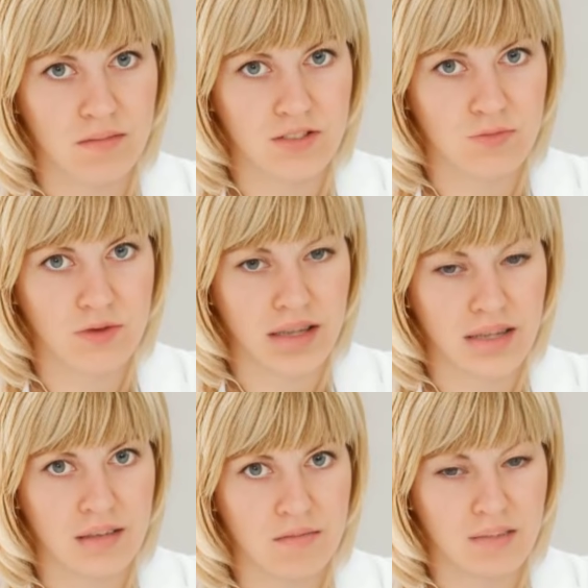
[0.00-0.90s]

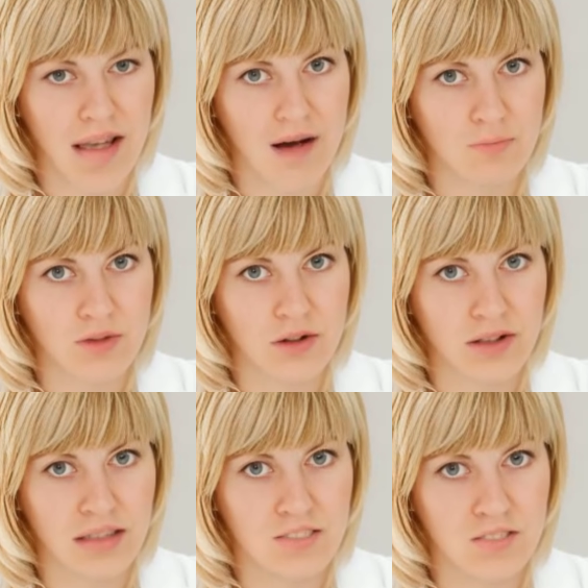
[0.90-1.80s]
3.
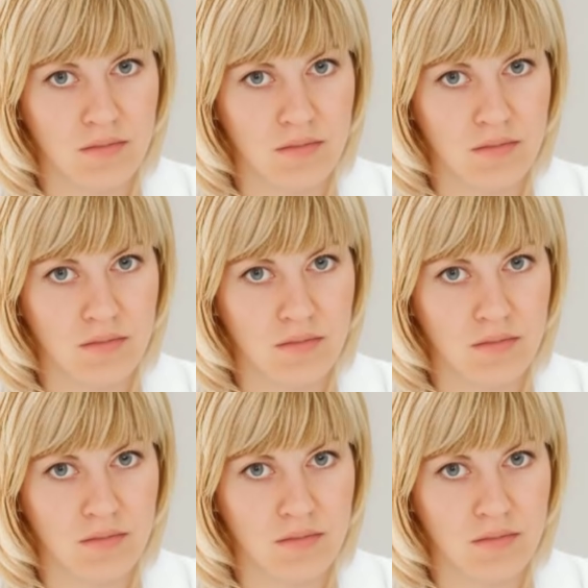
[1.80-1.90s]
Capillaries.